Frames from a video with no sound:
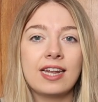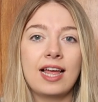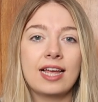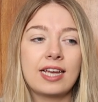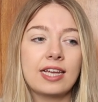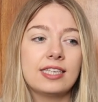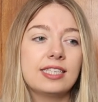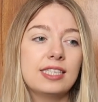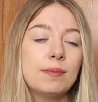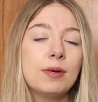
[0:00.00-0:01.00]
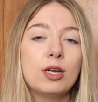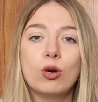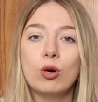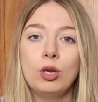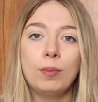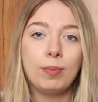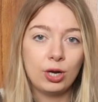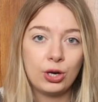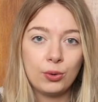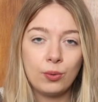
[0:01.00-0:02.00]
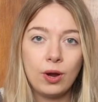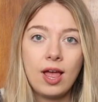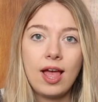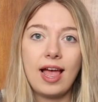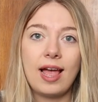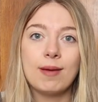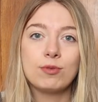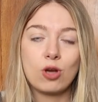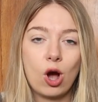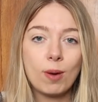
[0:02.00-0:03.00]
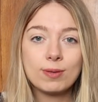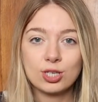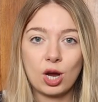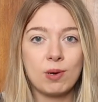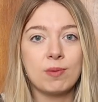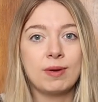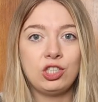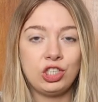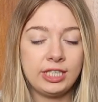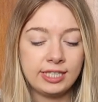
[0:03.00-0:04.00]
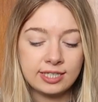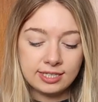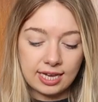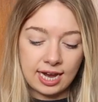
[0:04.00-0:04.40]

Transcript: like a similar colour blue top to go with my jeans.